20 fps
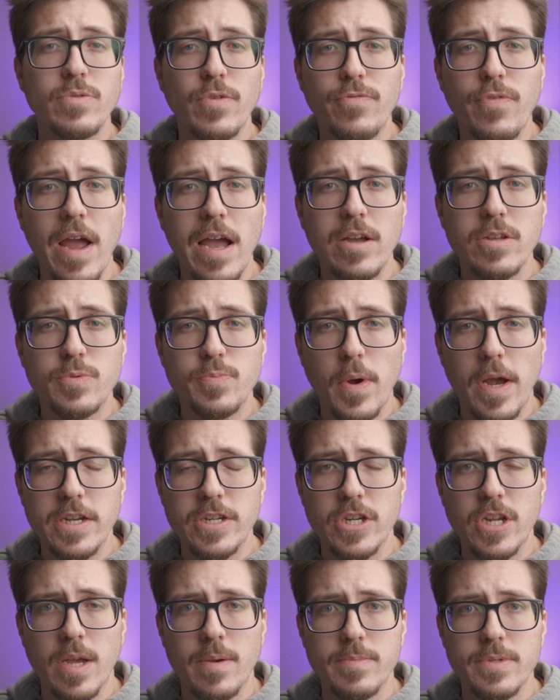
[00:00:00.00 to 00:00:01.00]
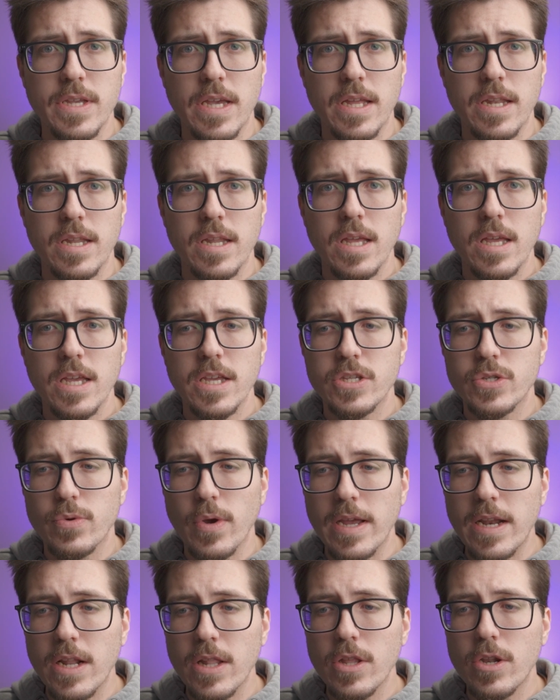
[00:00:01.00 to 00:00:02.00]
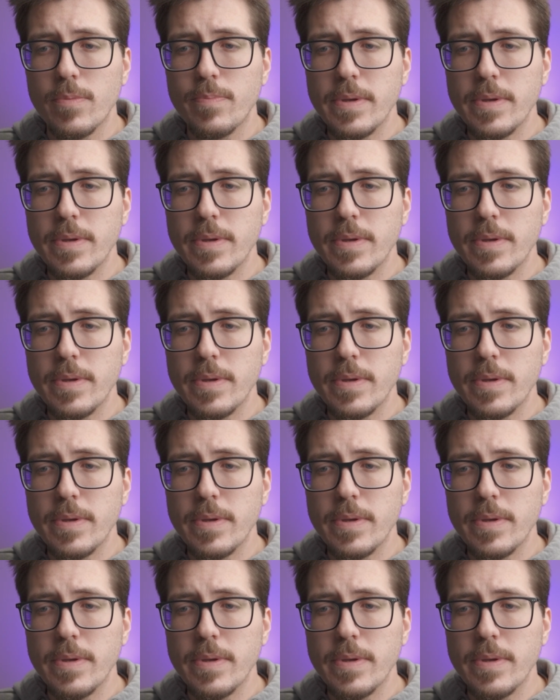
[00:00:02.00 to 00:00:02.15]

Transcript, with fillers: where Fraggle's project comes in. He's created a little